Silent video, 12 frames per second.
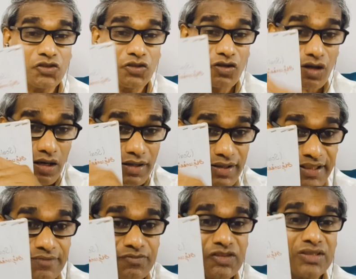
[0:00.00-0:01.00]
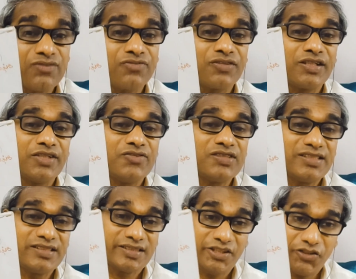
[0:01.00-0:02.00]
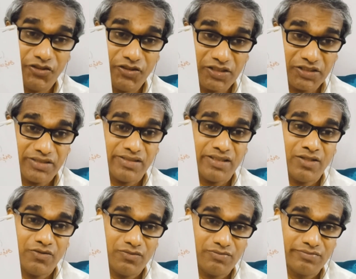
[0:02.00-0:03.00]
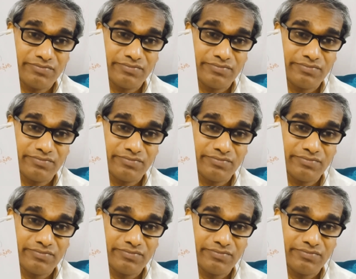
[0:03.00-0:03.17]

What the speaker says: So God himself gives his introduction now.